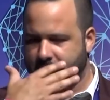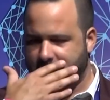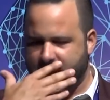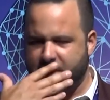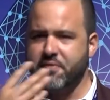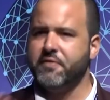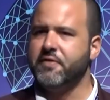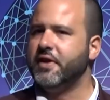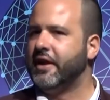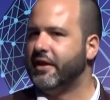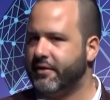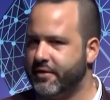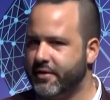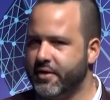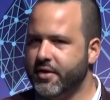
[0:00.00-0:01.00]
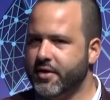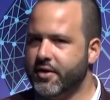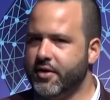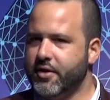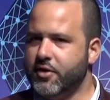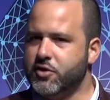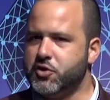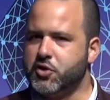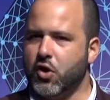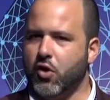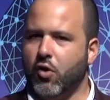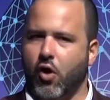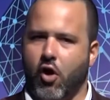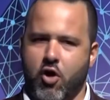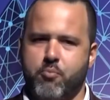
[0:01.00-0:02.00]
infinite.
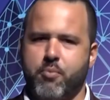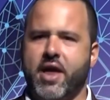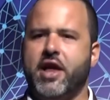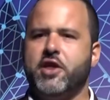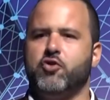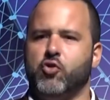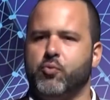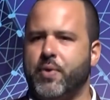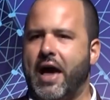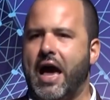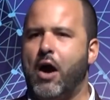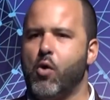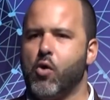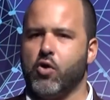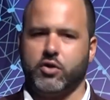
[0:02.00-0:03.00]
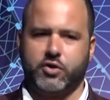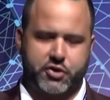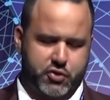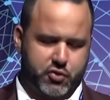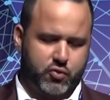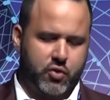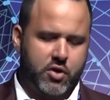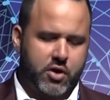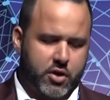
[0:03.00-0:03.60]
So our manual power to